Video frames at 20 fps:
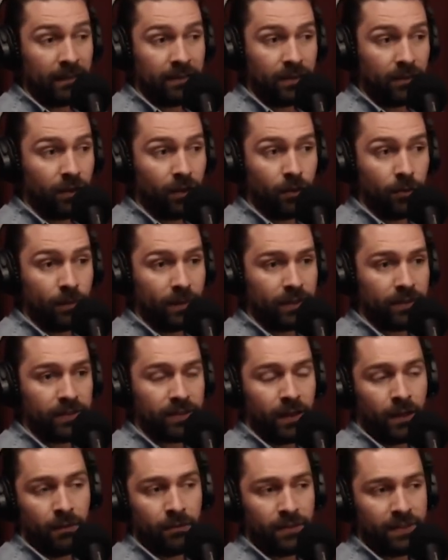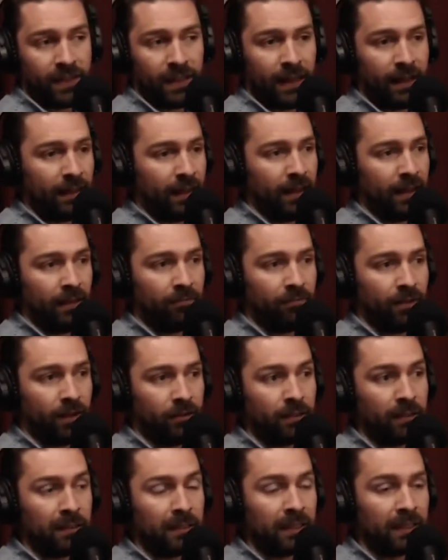don't know um, because obviously I, I have
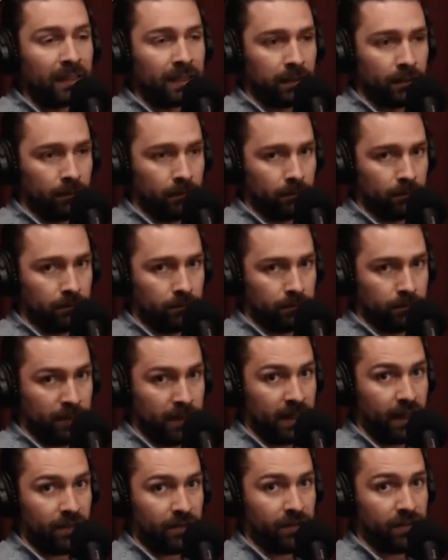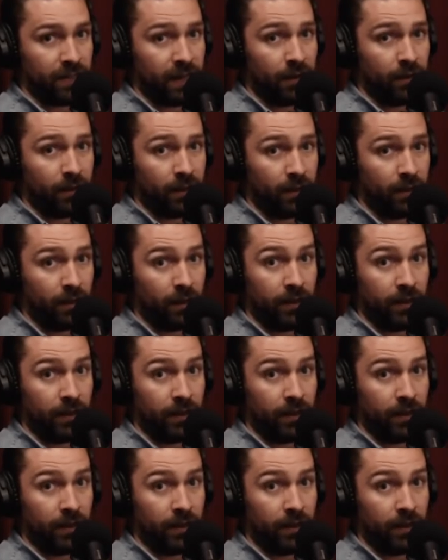very little connections out here,